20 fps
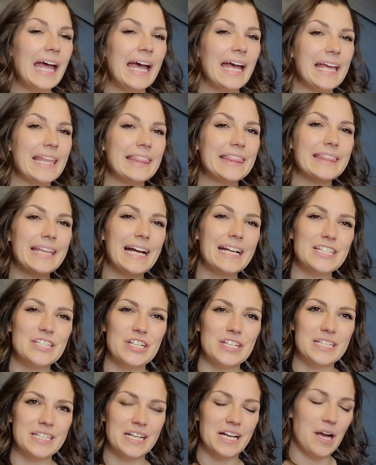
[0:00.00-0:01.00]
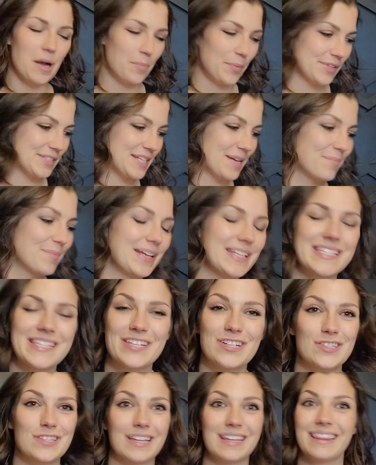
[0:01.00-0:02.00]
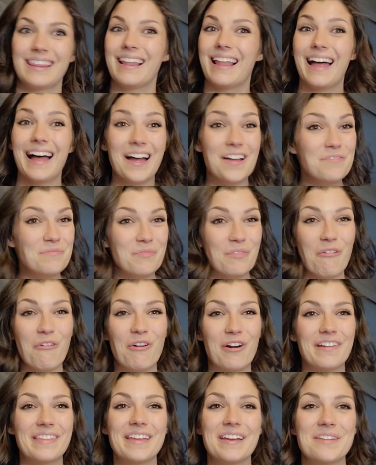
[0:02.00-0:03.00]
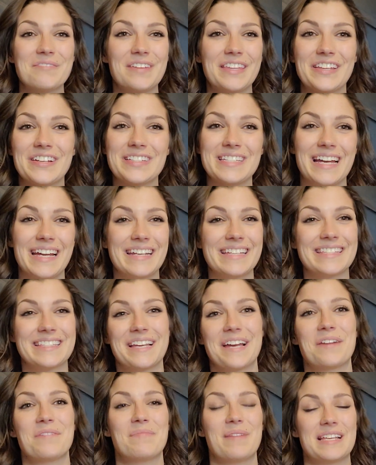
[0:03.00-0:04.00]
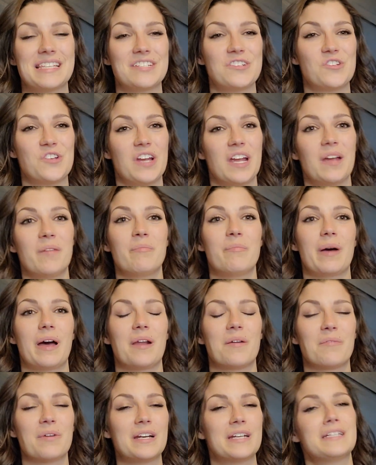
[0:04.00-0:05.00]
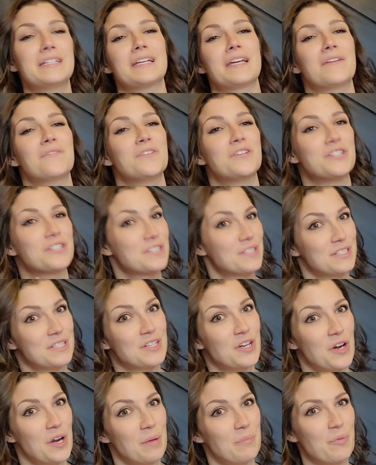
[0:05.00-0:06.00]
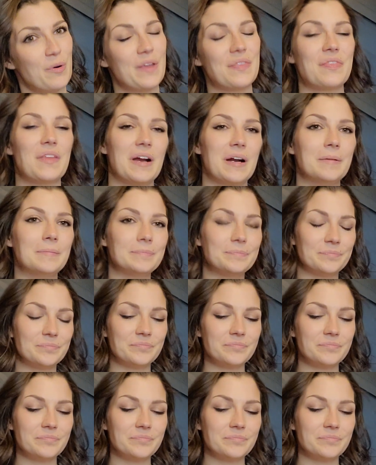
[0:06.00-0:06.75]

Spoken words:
And that's just a couple tidbits. There's a lot more that can be looked at inside of messaging, but I wanted to give you just a starting point there.